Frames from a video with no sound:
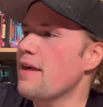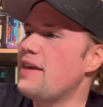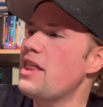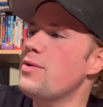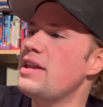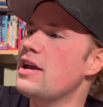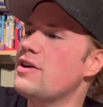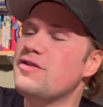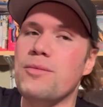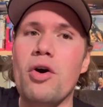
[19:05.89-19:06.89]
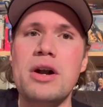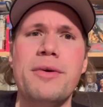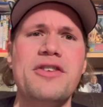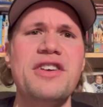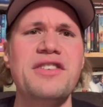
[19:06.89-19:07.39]
The other one here is from Warner
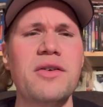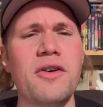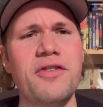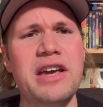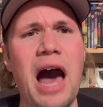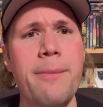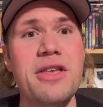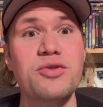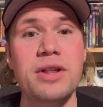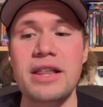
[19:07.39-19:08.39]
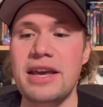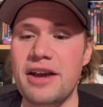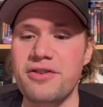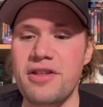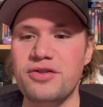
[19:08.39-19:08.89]
Brothers. They sent over a free copy. This one, the lead
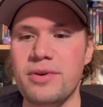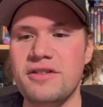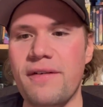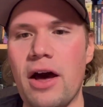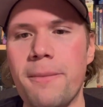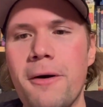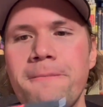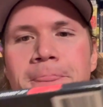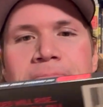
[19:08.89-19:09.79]
guys know this one is available.